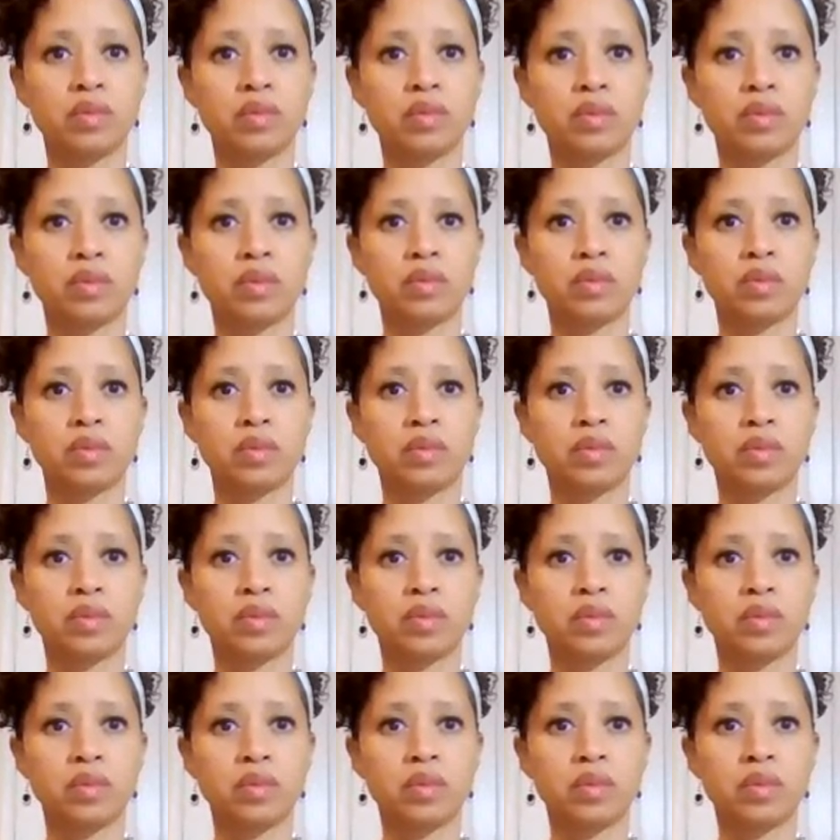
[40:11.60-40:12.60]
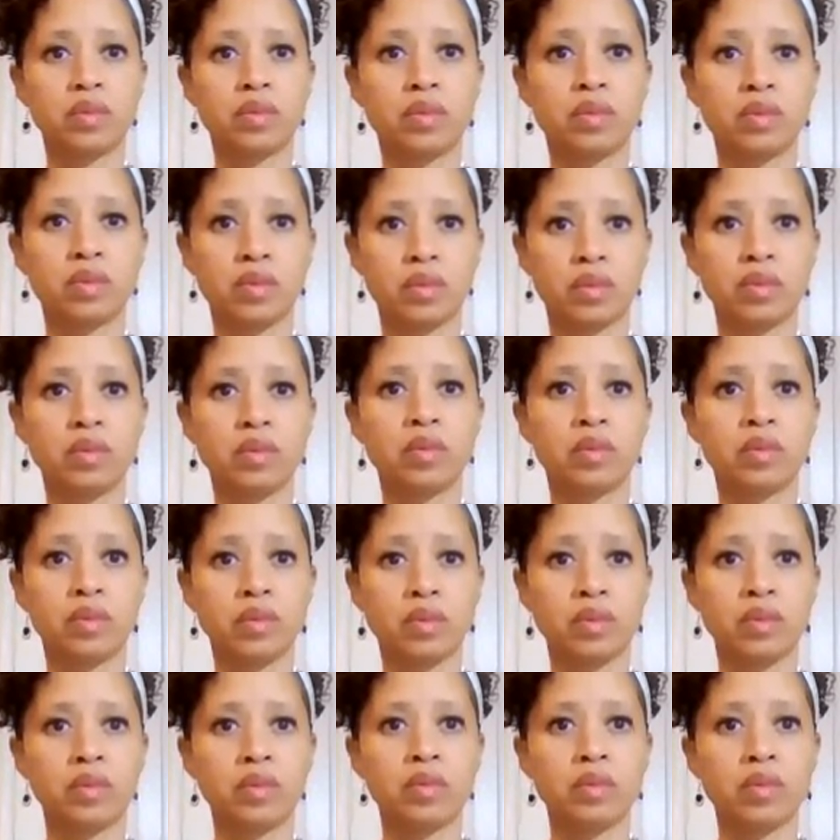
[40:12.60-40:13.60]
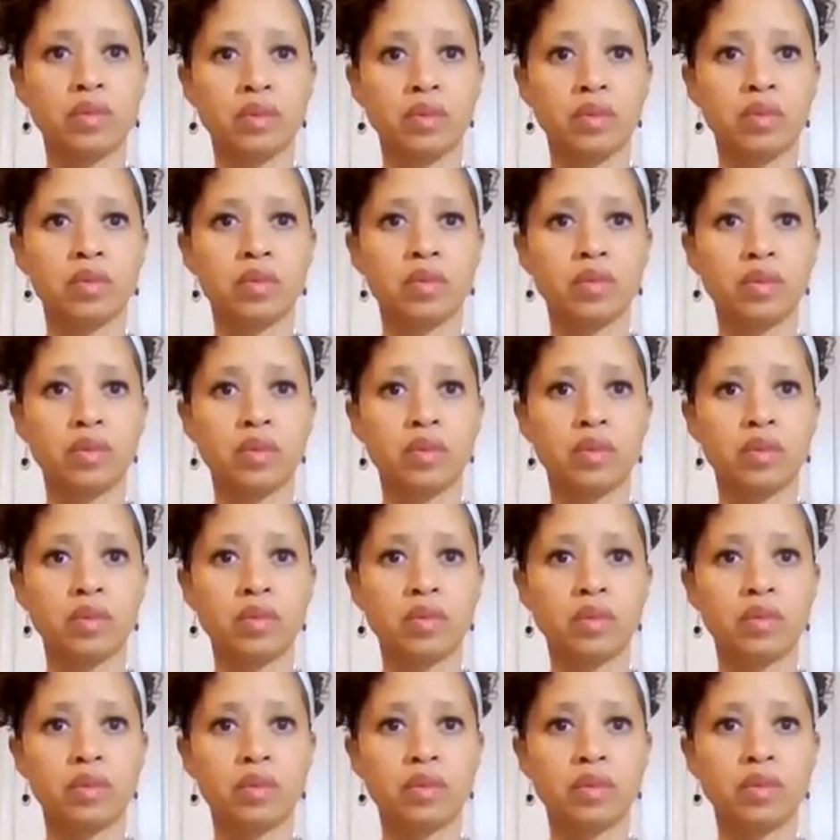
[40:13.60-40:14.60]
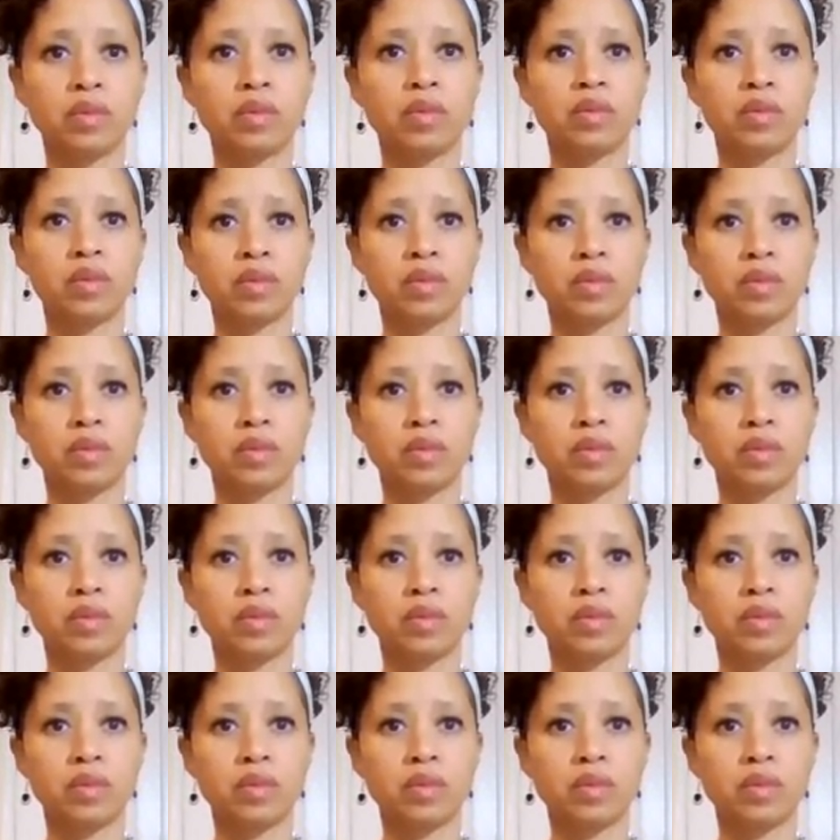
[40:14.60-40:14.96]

The person shown says nothing.